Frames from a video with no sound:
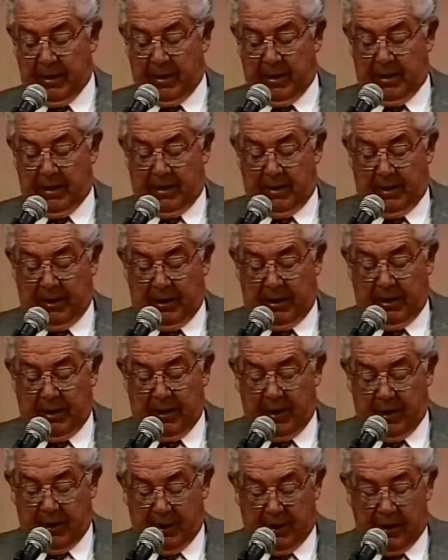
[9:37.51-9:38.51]
The
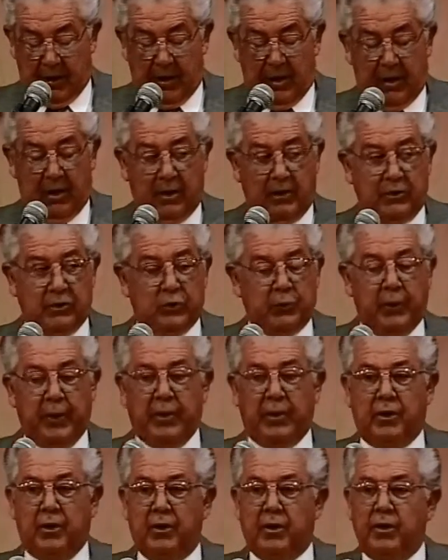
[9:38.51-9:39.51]

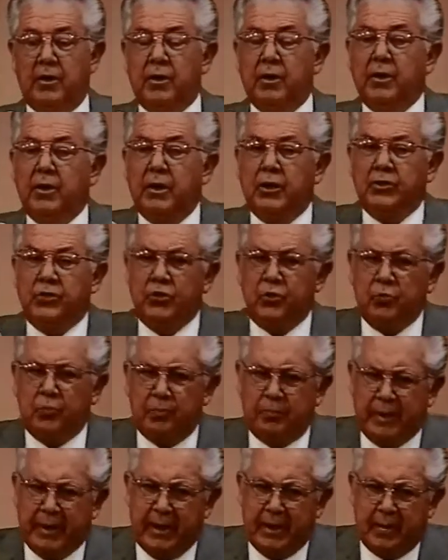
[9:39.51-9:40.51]
Speaker, as you
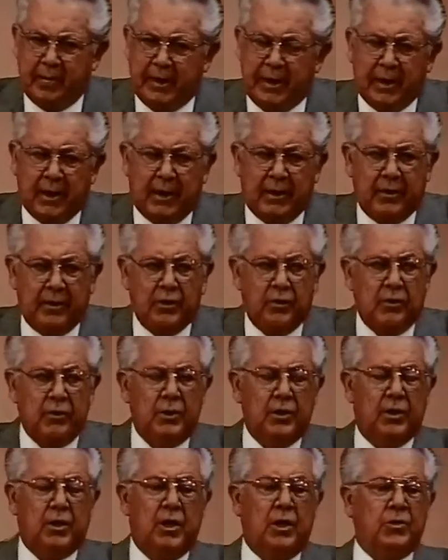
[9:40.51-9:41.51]
may or may not know, under
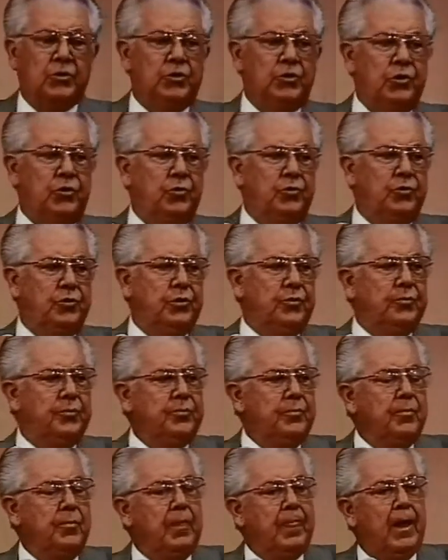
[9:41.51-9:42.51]
the Constitution,
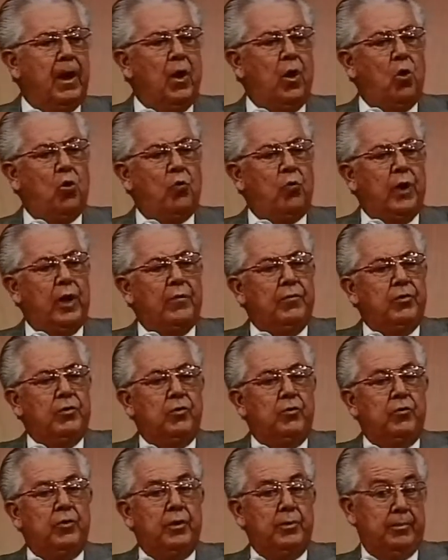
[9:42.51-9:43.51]
all revenue
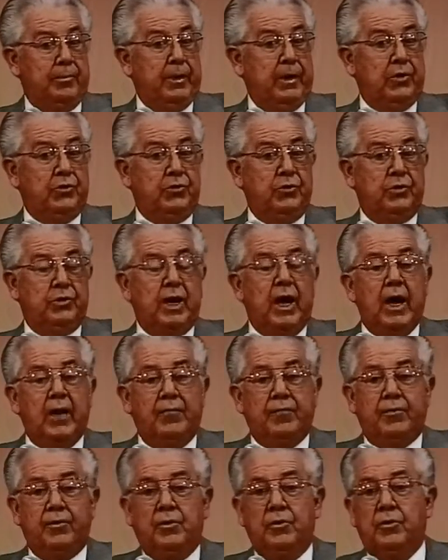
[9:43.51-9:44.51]
re measures
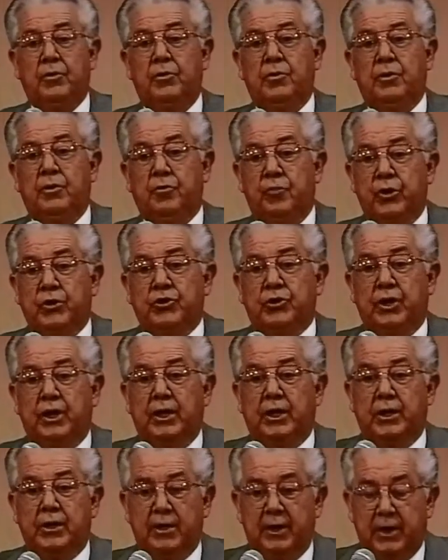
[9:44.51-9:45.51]
have to originate
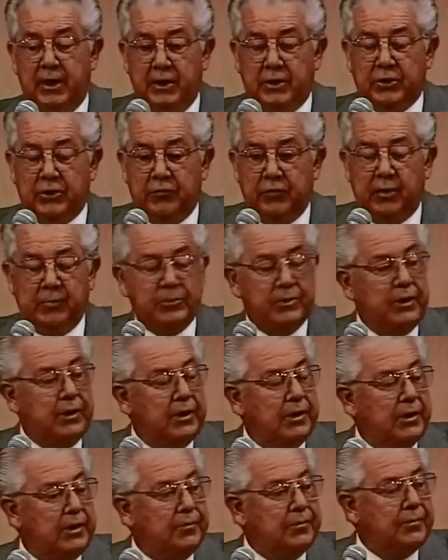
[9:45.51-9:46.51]
in the House of
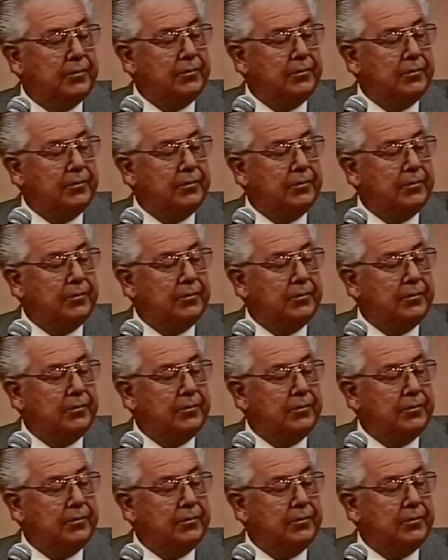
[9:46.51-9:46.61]
Representatives.